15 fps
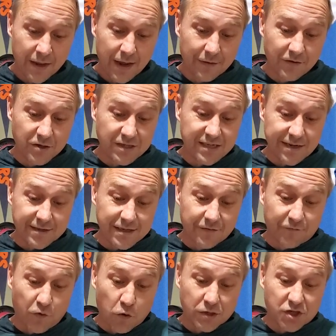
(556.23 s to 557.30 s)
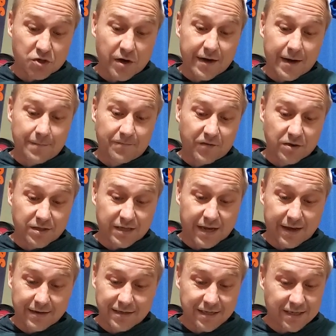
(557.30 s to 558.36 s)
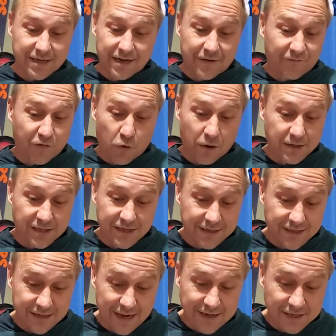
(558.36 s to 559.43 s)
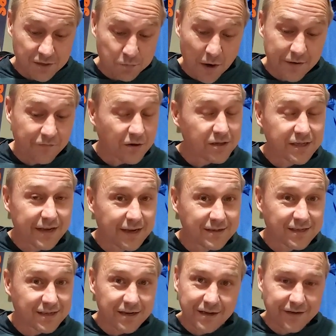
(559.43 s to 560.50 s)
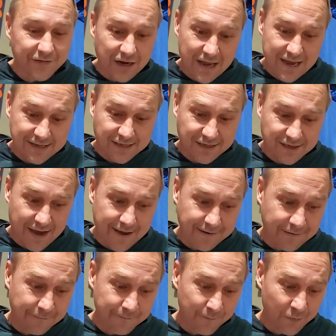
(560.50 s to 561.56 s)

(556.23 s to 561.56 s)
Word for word: and they're 6 and 4 straight up versus Kansas City, 4 and 6 against spread versus Kansas City in the last 10.